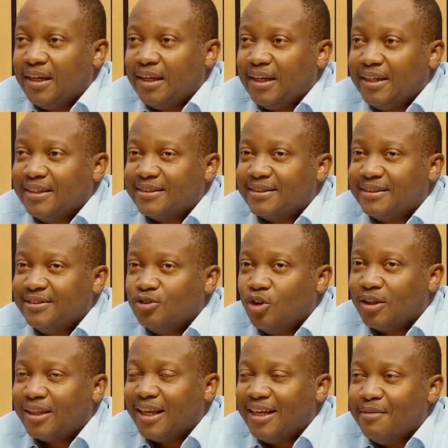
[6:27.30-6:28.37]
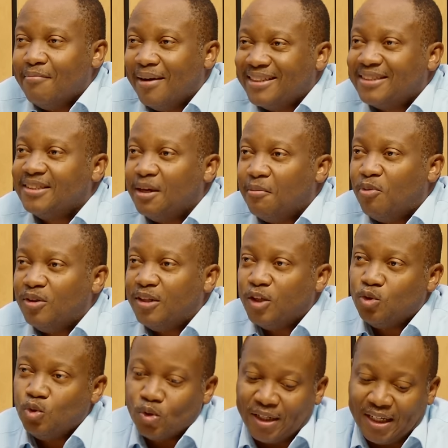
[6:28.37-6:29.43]
it's not imaginable
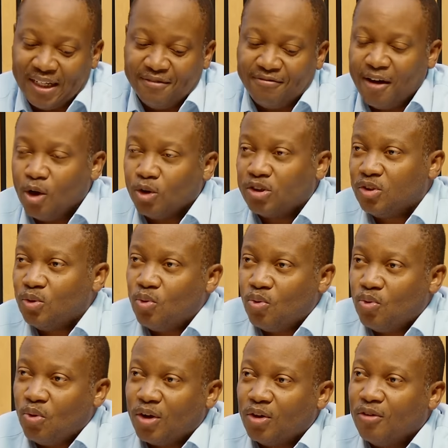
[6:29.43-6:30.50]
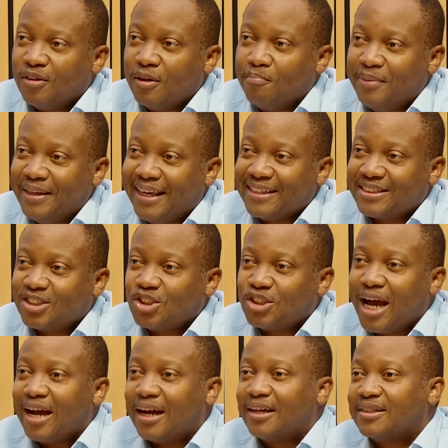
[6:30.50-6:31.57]
that you would leave out one of the biggest
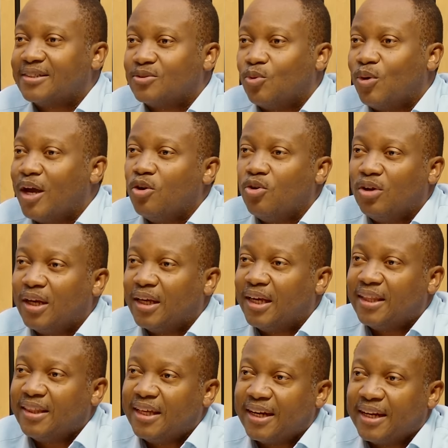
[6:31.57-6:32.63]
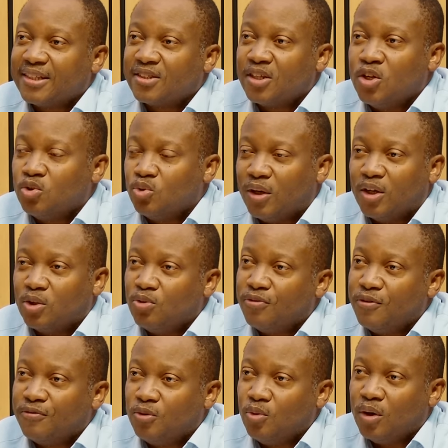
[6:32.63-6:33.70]
chunks. Where are you going to get the rest to get to
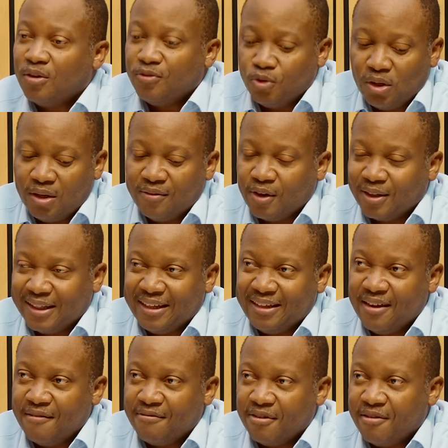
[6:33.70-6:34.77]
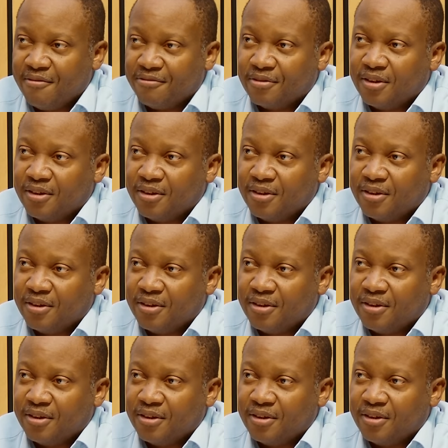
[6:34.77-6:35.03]
51? If you leave out the EFF,